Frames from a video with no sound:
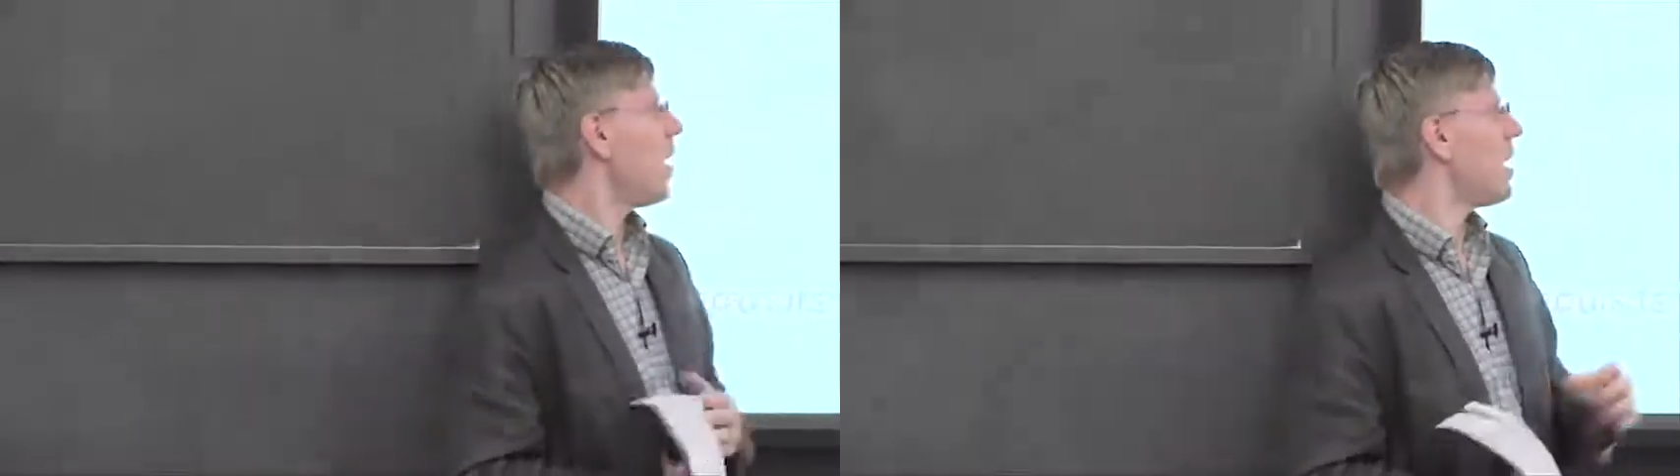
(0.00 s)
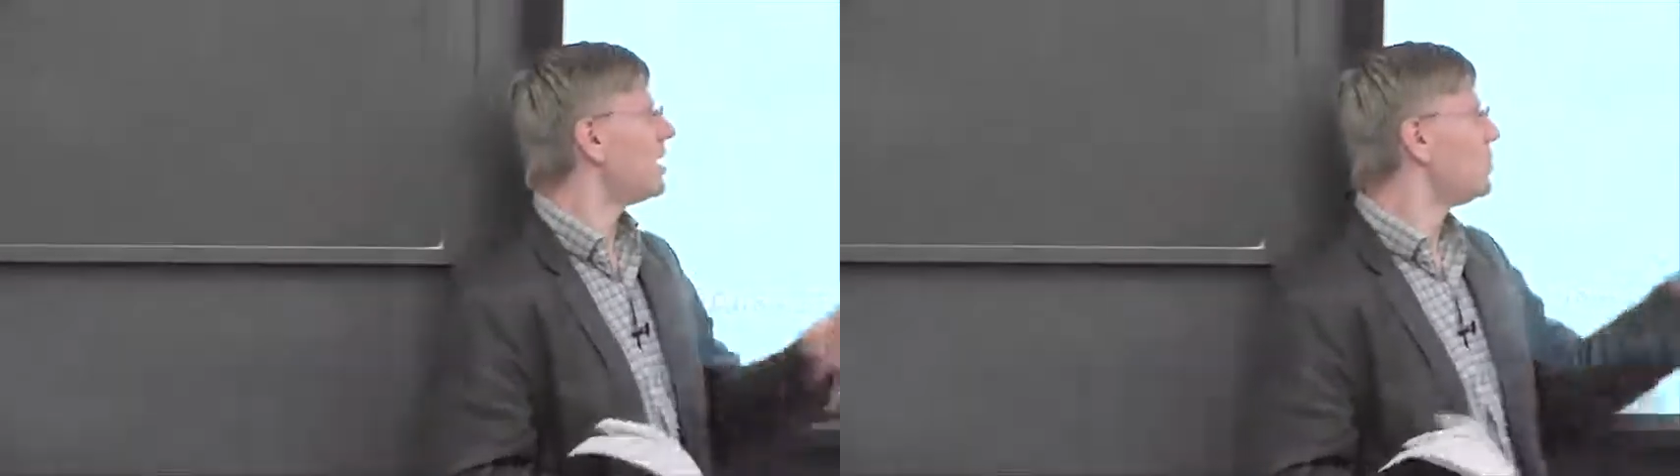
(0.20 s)

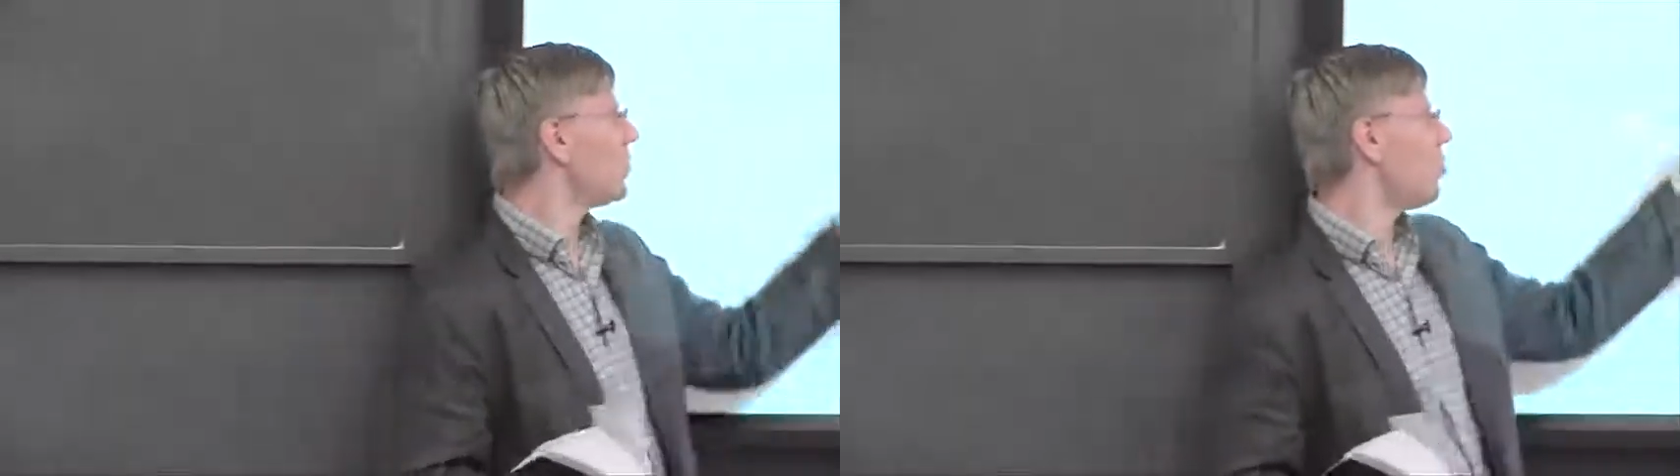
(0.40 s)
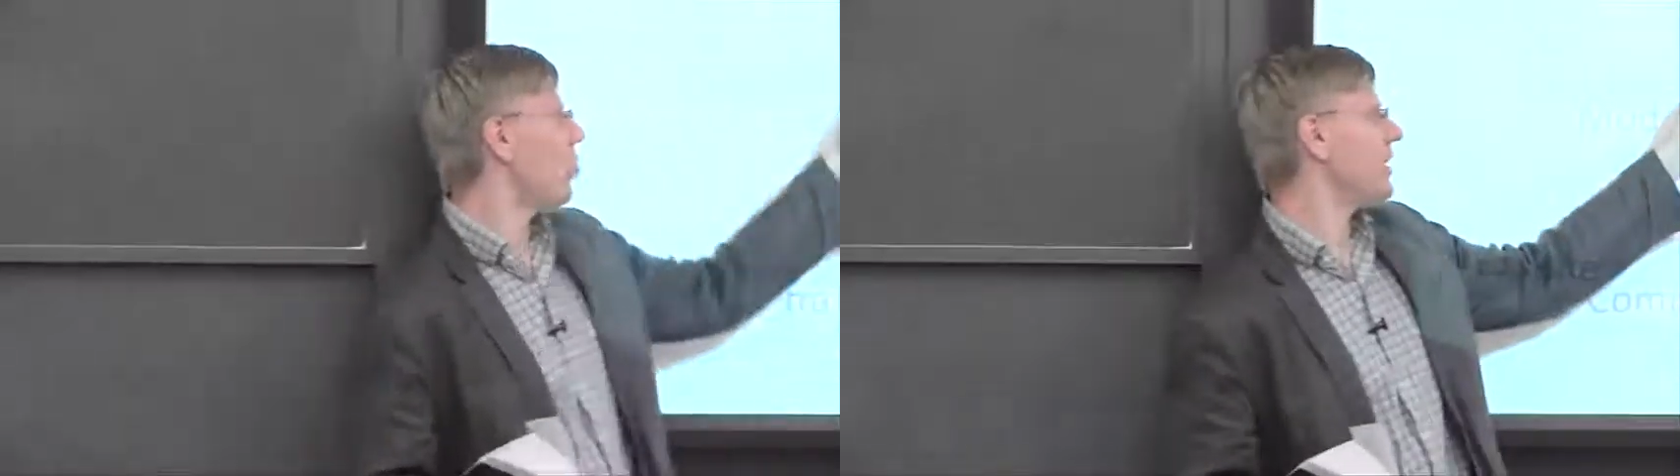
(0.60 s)
I did
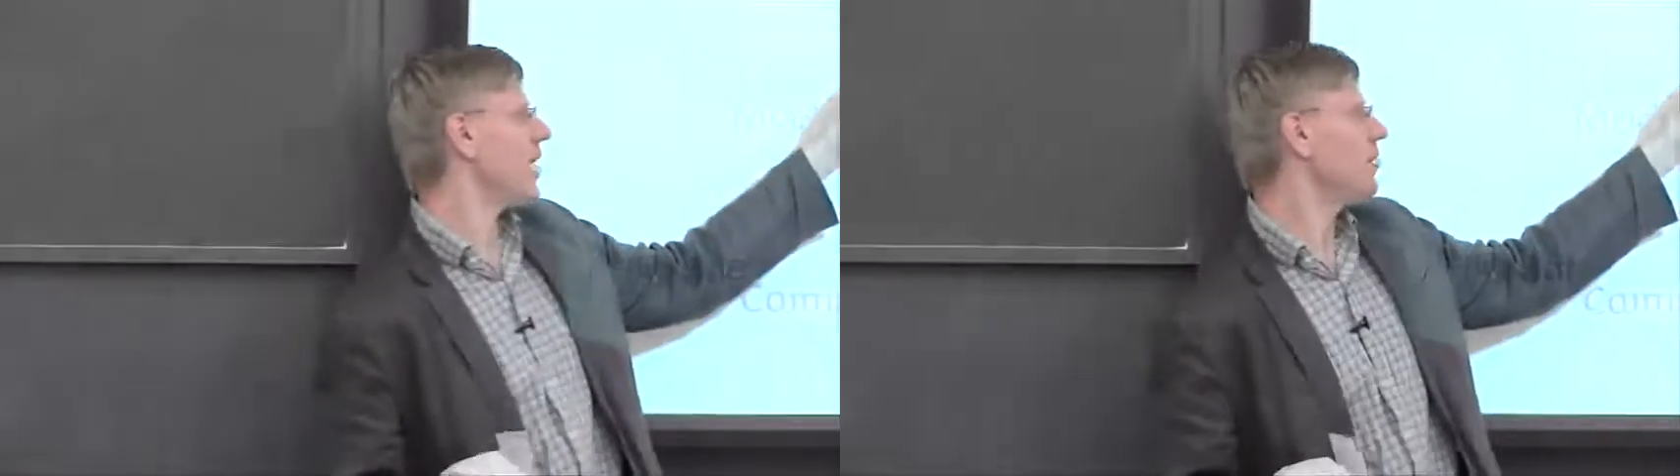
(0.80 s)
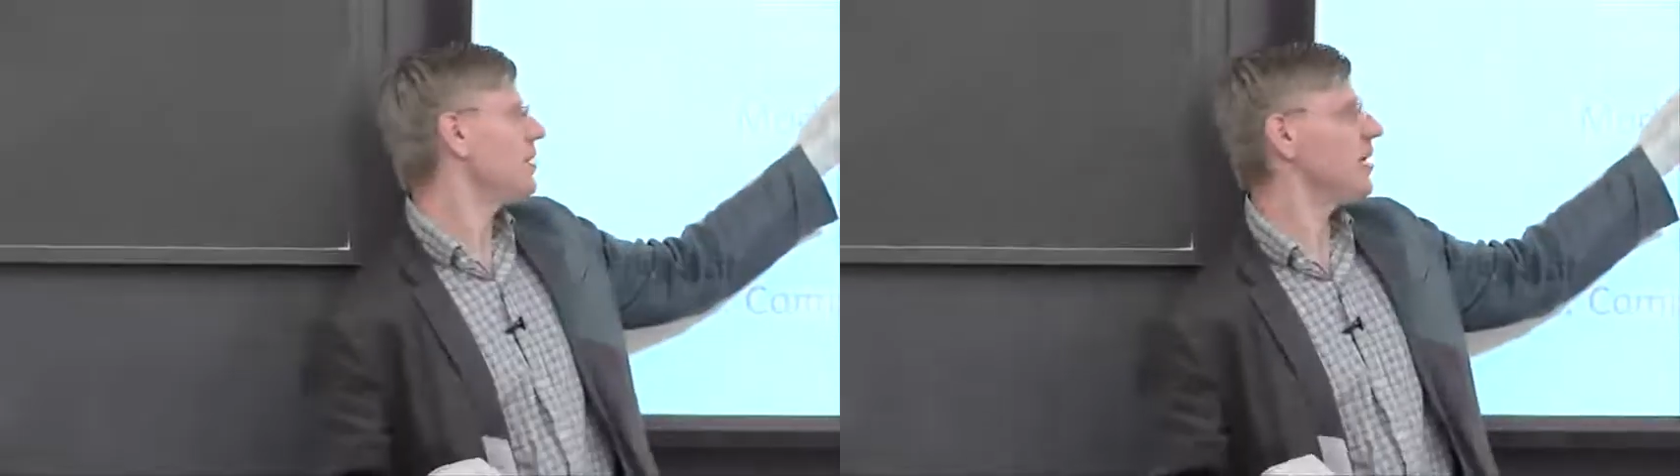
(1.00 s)
want to point out